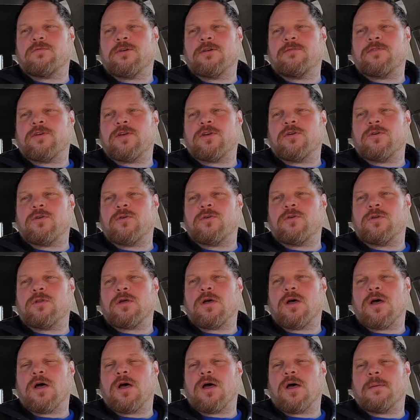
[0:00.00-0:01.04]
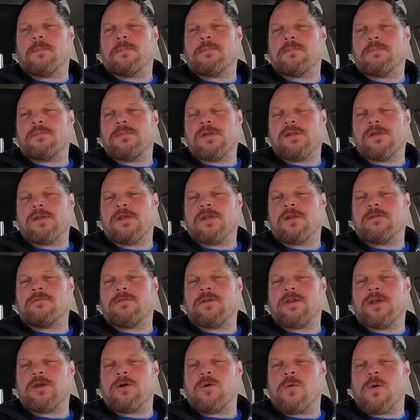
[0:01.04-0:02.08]
reviewed and did a
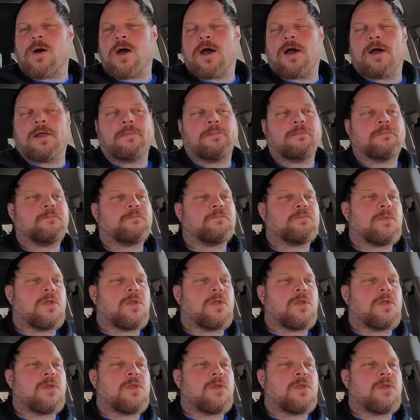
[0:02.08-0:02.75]
video on.